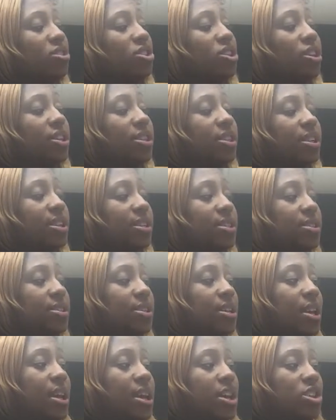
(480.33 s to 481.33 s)
goodness,"
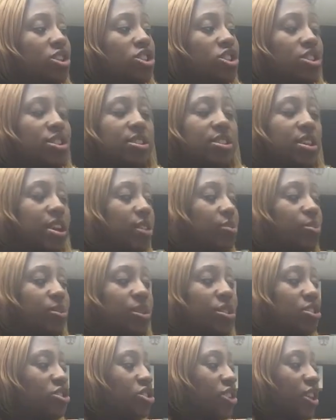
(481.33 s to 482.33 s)
she said
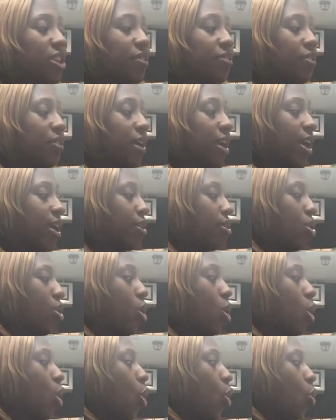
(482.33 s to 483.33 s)
with a shake of her head.
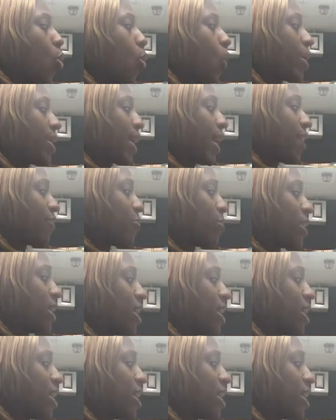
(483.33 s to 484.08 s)
"What have we